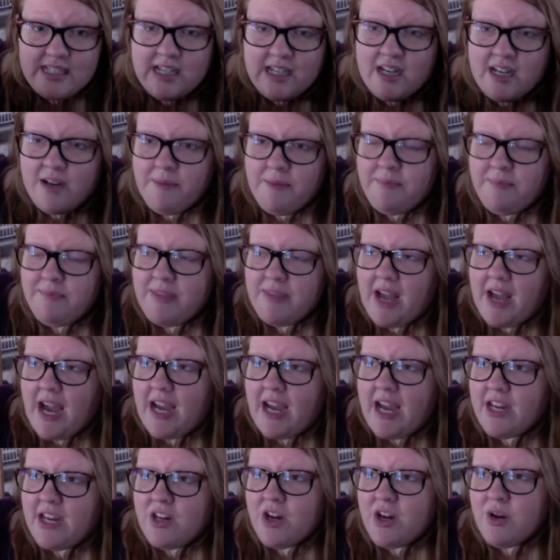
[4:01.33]

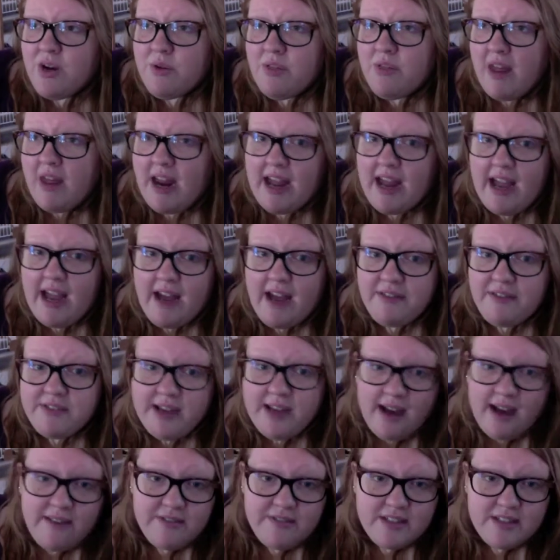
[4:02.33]
I know that I have to
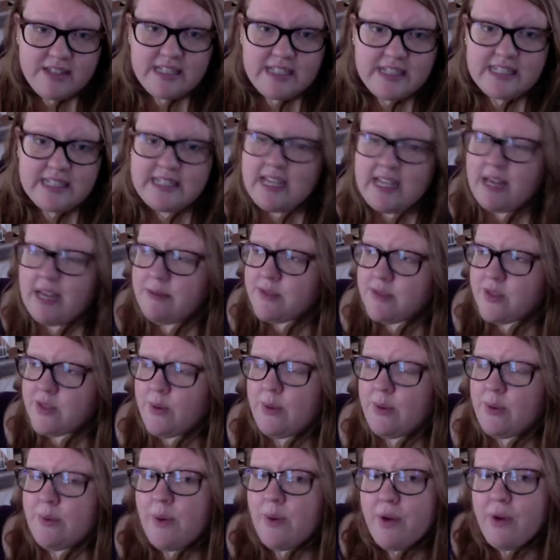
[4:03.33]
have this exam, so I
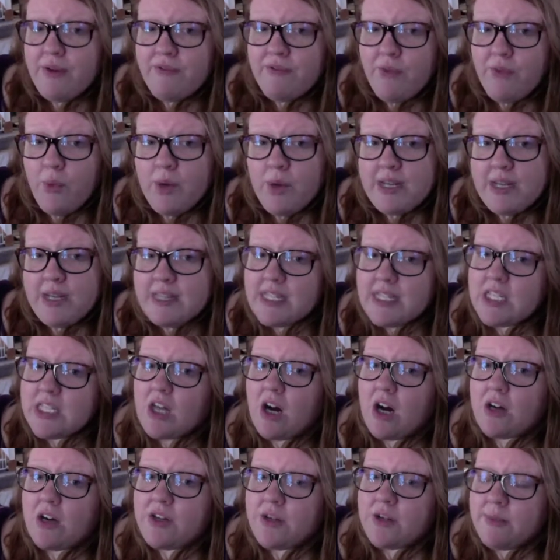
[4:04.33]
won't avoid the
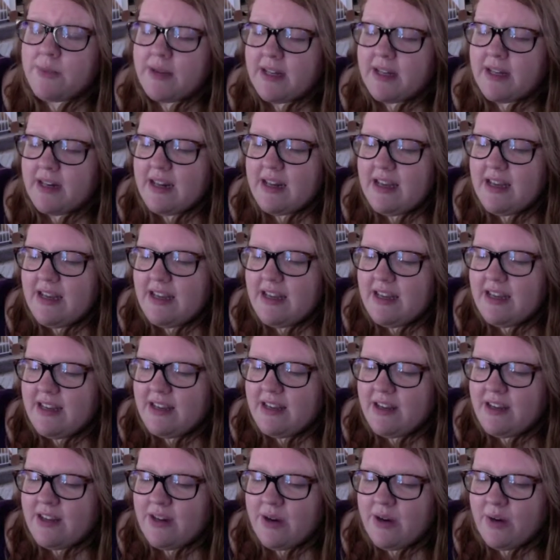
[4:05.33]
doctor, but,
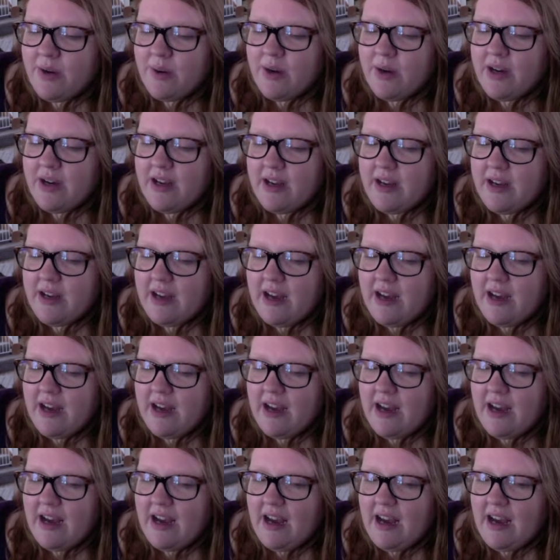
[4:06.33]
you know,
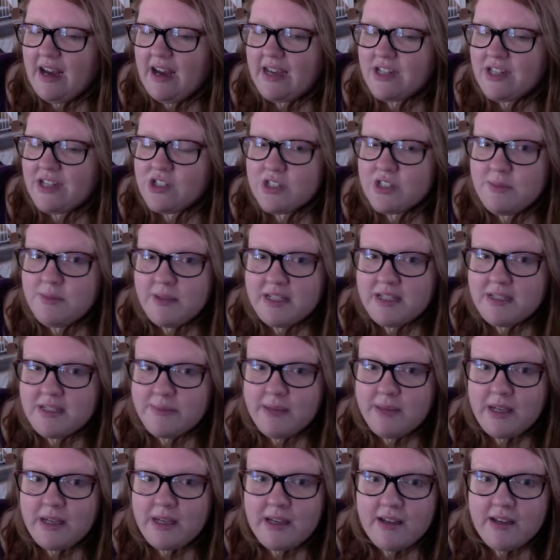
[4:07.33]
it just makes
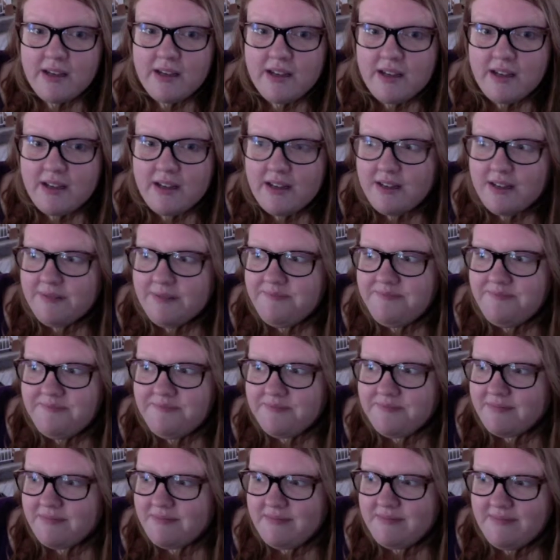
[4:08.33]
me
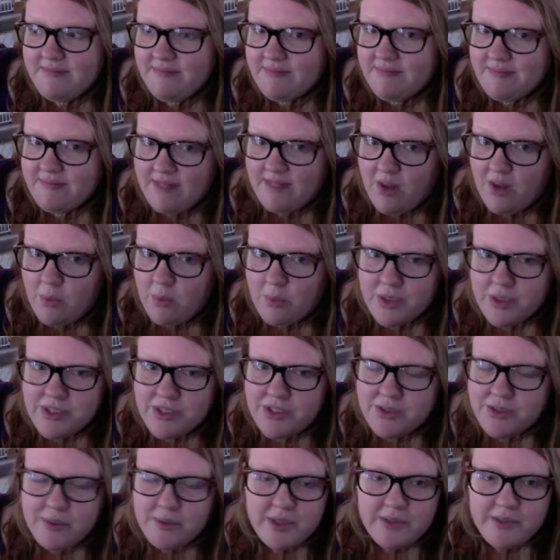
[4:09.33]

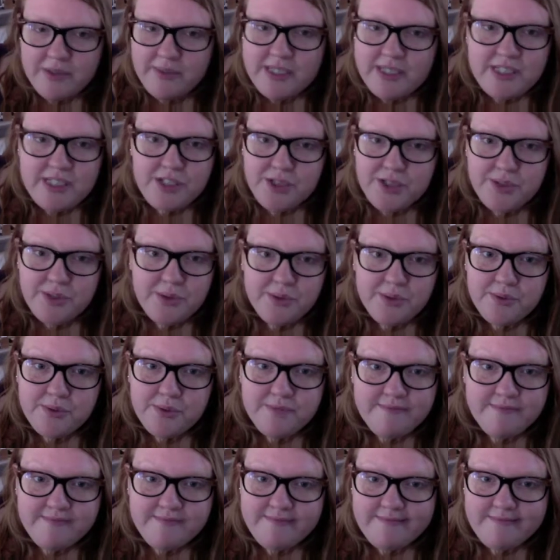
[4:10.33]
wonder what we do
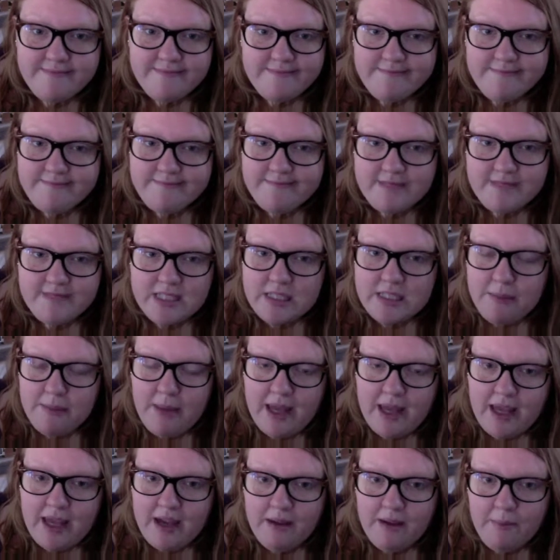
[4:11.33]
to
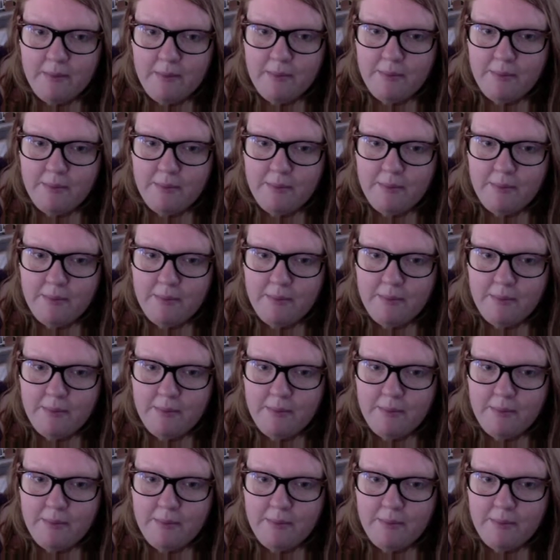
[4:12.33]
make it